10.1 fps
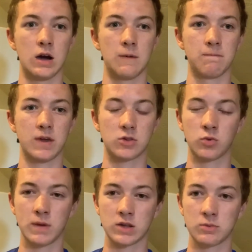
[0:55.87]
that's
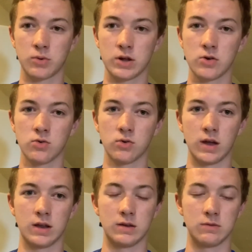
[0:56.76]
what makes it pretty cool,
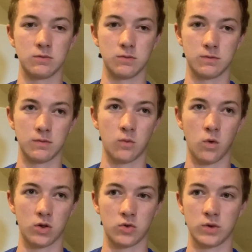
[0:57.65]
and
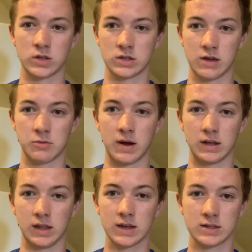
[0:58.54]
one of the reasons everybody
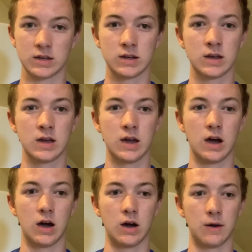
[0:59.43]
likes it.
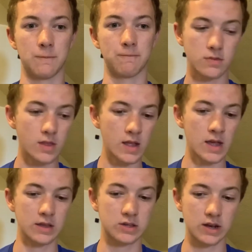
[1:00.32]

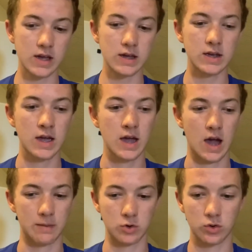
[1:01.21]
And today
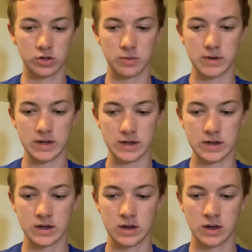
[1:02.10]
I'm going to be
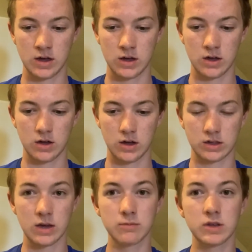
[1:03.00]

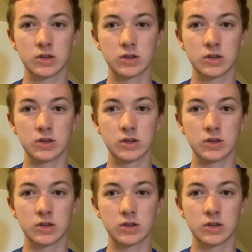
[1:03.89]
attempting